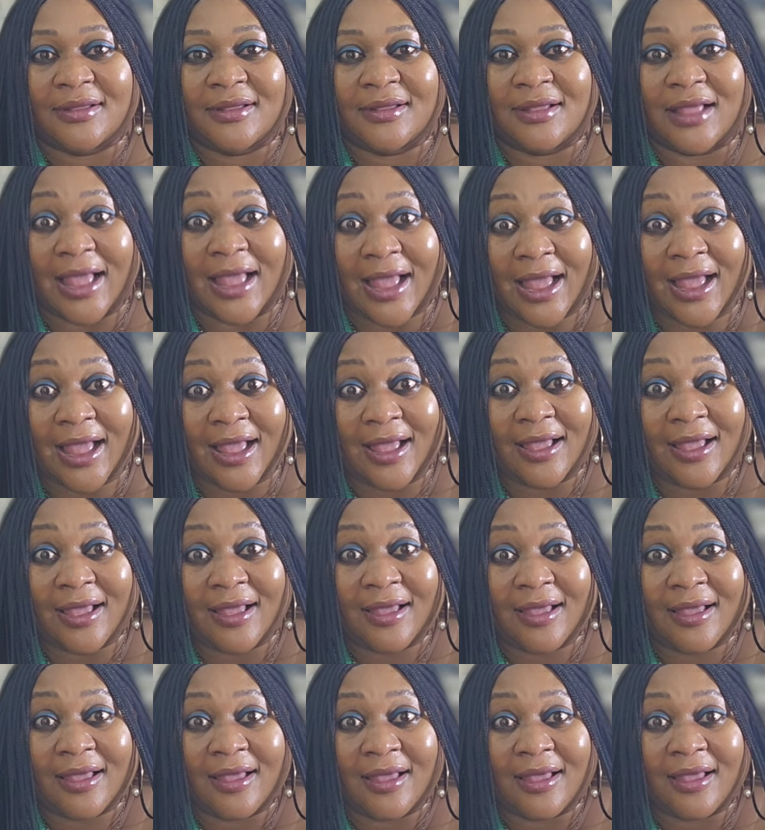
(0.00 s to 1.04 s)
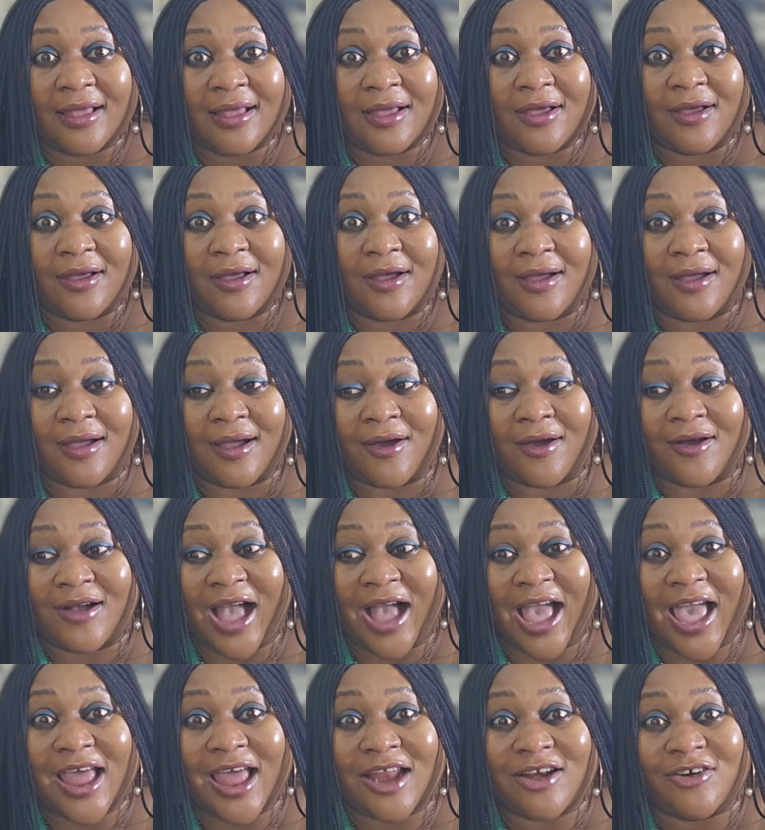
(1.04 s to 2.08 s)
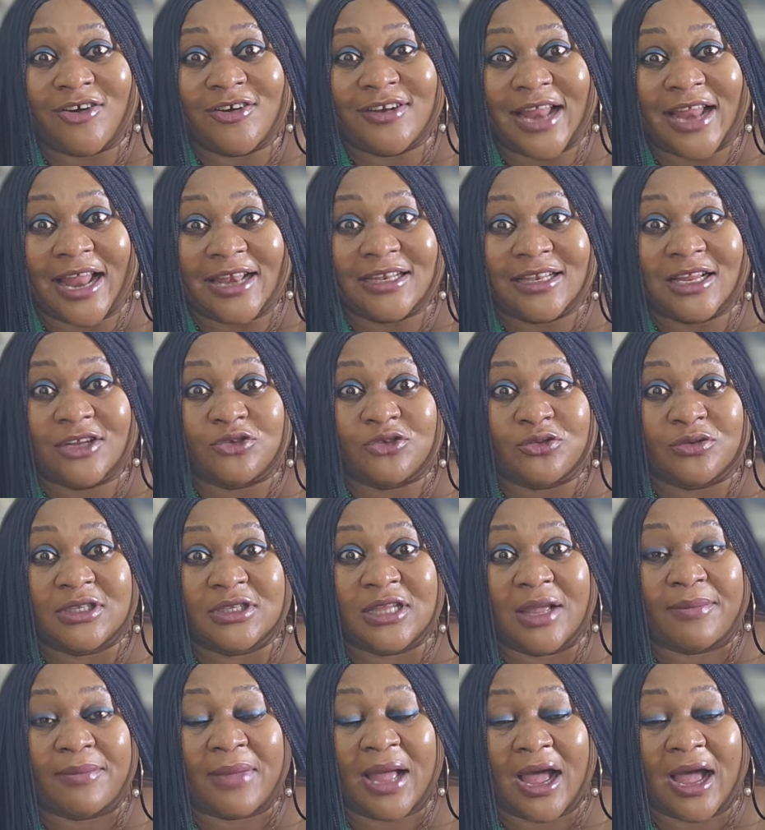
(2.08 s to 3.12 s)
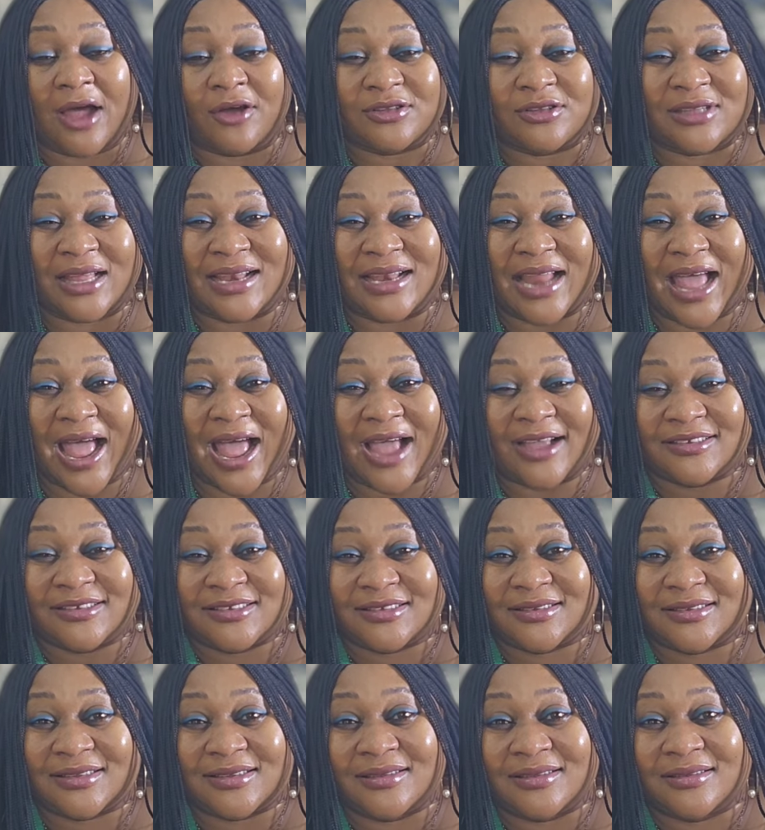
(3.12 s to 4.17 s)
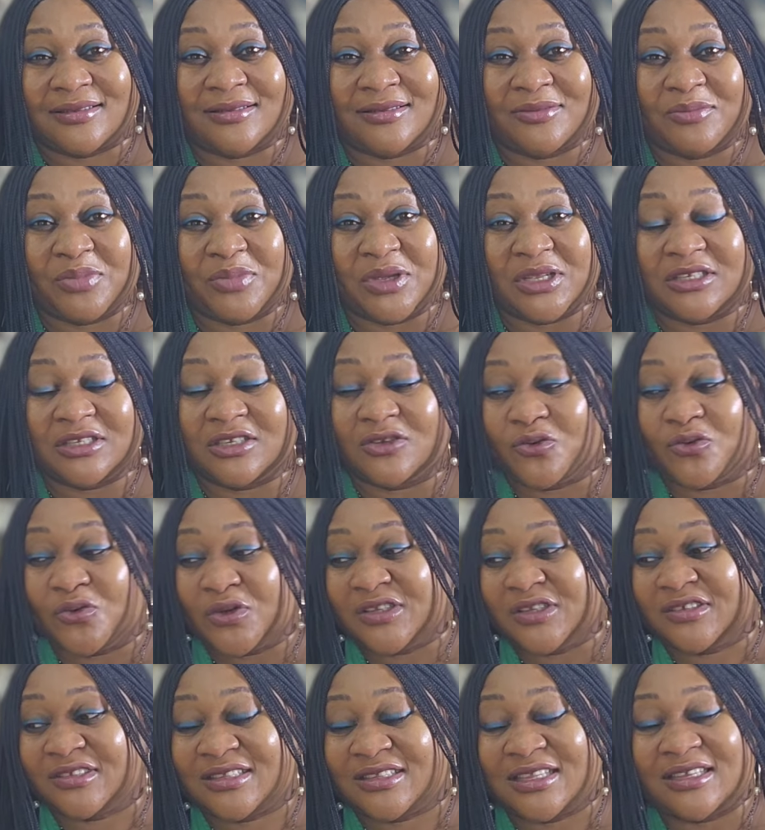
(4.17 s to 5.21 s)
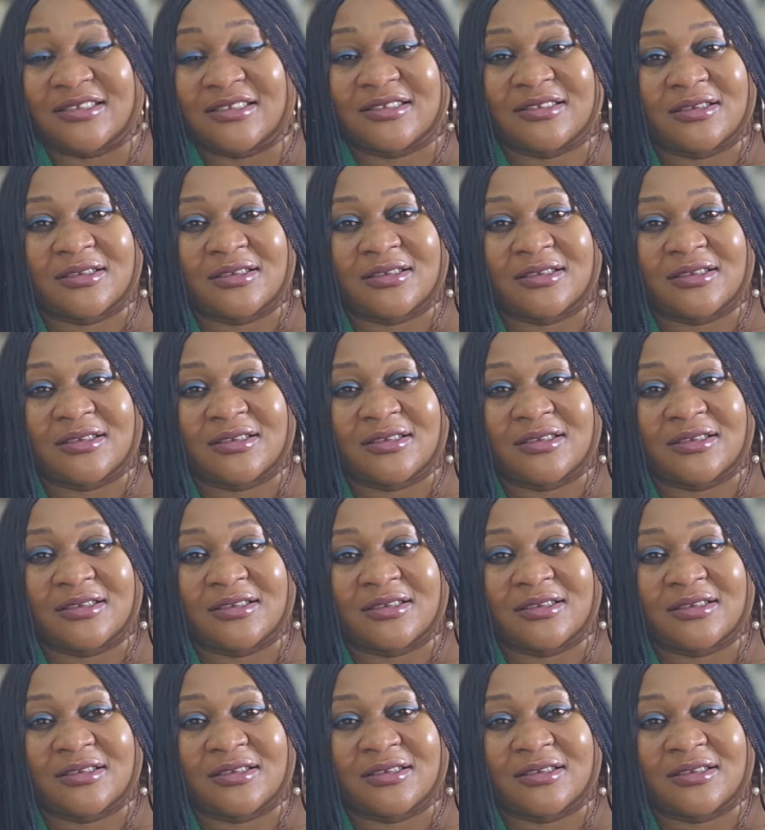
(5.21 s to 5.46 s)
Huh? Oga Erondante took them out and asked BT, who is this?